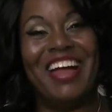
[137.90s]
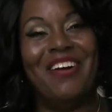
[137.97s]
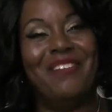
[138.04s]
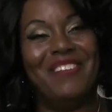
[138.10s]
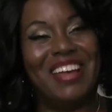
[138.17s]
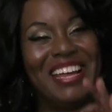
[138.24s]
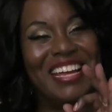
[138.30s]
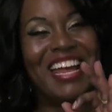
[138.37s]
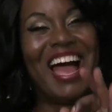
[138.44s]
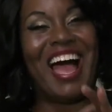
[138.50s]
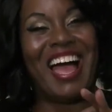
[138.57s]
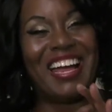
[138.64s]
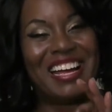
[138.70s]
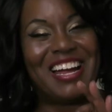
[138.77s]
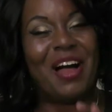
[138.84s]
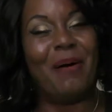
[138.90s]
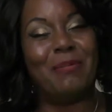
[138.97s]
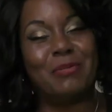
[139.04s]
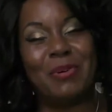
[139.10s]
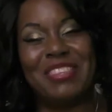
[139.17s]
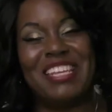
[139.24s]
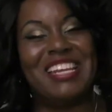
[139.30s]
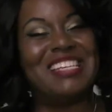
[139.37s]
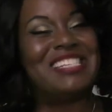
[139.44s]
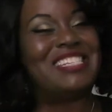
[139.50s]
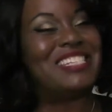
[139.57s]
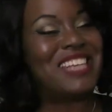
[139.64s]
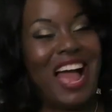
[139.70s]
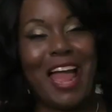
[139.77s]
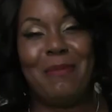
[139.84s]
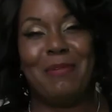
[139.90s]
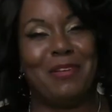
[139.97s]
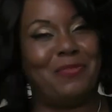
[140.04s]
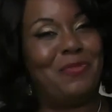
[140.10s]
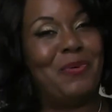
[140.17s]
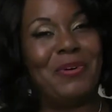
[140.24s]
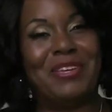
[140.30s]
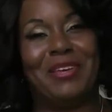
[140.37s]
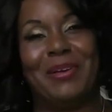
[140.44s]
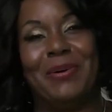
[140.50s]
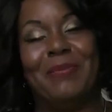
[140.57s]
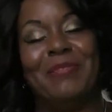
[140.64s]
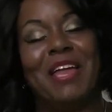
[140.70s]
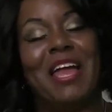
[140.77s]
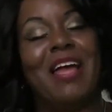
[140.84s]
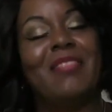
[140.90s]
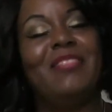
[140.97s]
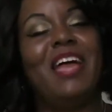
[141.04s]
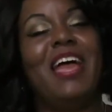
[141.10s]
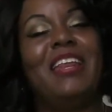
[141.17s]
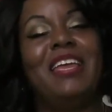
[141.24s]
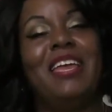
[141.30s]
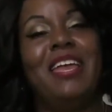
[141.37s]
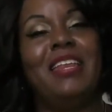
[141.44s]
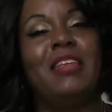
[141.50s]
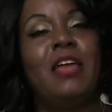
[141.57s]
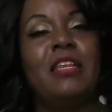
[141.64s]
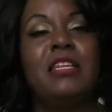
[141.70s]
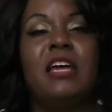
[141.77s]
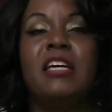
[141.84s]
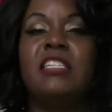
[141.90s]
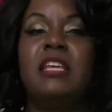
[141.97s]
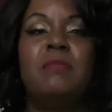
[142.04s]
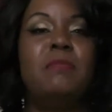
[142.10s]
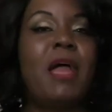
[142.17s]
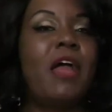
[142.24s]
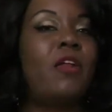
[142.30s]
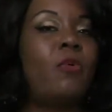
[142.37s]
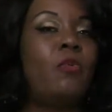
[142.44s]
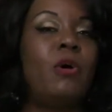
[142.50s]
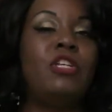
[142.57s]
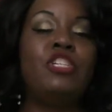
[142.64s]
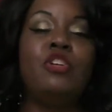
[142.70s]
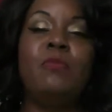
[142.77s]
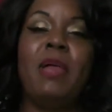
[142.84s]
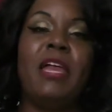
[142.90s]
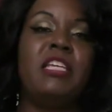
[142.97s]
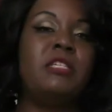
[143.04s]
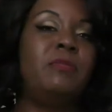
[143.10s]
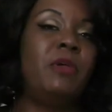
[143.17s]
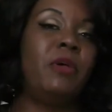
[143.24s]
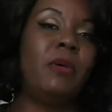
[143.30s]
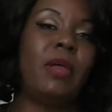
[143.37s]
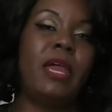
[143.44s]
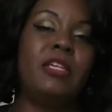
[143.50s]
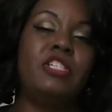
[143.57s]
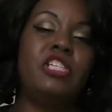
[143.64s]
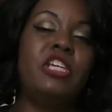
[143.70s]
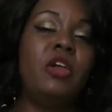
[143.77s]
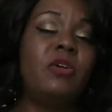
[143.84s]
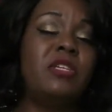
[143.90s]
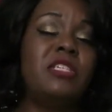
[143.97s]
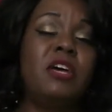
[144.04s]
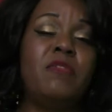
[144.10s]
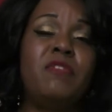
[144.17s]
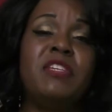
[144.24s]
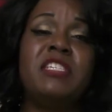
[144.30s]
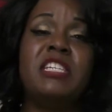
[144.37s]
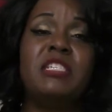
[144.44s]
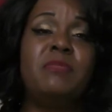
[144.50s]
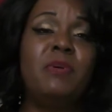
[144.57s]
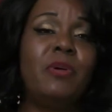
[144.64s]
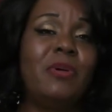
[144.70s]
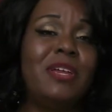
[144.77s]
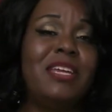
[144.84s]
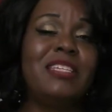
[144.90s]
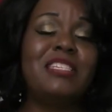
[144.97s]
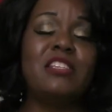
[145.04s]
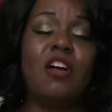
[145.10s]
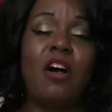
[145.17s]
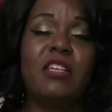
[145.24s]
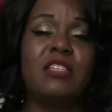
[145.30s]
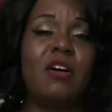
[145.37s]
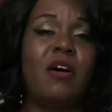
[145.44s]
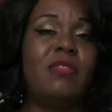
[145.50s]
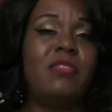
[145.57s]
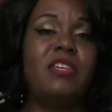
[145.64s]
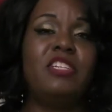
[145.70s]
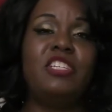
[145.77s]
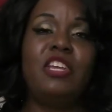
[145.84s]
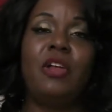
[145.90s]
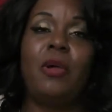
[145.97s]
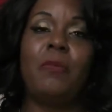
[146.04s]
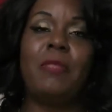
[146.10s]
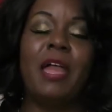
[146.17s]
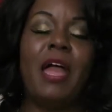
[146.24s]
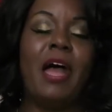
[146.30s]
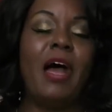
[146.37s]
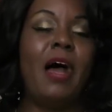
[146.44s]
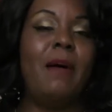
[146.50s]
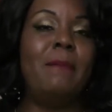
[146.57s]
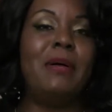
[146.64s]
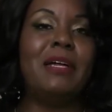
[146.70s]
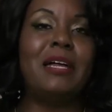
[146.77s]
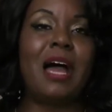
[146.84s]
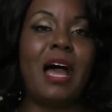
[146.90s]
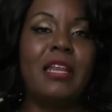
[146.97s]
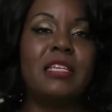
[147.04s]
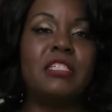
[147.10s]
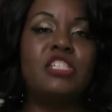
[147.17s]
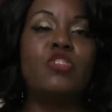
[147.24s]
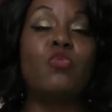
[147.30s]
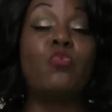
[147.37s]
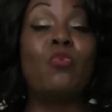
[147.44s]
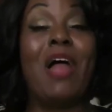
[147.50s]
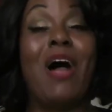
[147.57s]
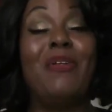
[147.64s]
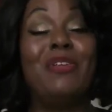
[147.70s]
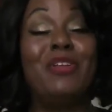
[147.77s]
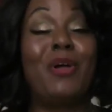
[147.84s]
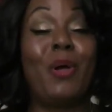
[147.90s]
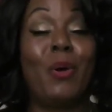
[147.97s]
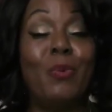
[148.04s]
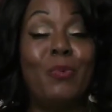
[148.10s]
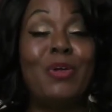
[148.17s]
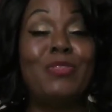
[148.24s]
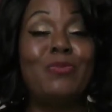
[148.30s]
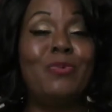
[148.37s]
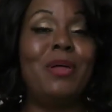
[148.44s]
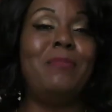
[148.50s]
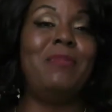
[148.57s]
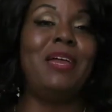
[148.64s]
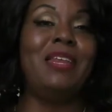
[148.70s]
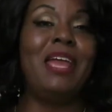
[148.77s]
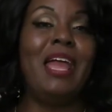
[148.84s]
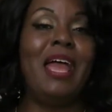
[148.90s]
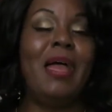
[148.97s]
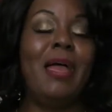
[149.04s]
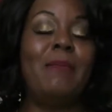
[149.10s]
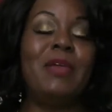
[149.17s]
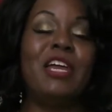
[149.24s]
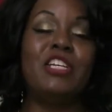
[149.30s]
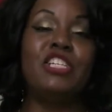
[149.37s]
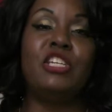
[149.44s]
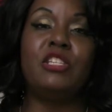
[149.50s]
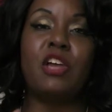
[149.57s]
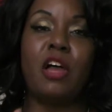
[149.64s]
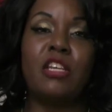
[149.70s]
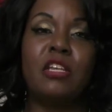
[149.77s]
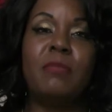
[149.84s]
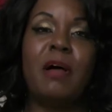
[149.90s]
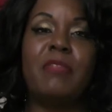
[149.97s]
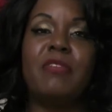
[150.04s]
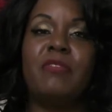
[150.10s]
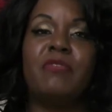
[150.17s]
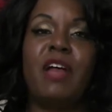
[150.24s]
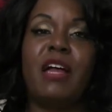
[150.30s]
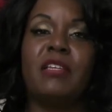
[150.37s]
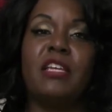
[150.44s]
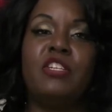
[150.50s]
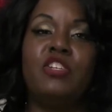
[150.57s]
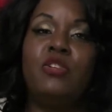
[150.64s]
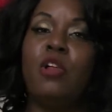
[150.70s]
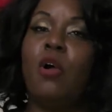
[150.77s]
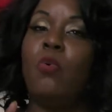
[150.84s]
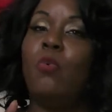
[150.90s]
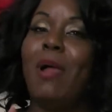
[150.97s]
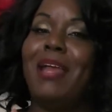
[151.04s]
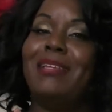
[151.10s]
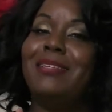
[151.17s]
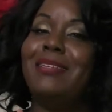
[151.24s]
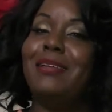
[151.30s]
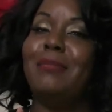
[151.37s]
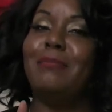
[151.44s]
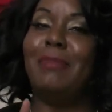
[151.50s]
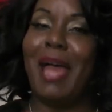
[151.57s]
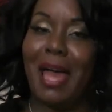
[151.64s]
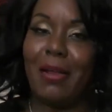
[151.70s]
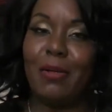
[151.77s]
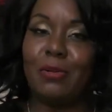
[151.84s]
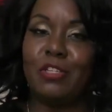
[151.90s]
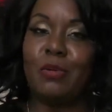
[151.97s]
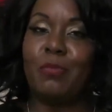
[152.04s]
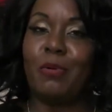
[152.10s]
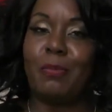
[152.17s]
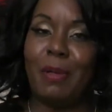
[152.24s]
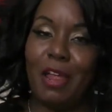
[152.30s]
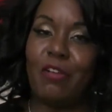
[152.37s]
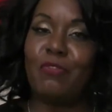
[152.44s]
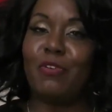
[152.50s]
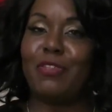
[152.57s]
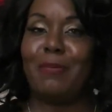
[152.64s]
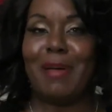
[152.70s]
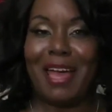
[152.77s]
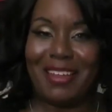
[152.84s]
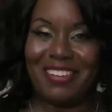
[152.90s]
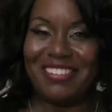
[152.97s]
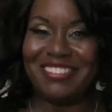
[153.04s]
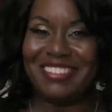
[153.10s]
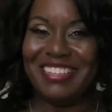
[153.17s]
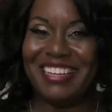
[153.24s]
when God comes with an assignment for you, that it doesn't matter what you may experience. She herself has experienced loss on this year, but God surrounded her with women. And because she talked about the fact that you don't wait to the battle to prepare for the battle.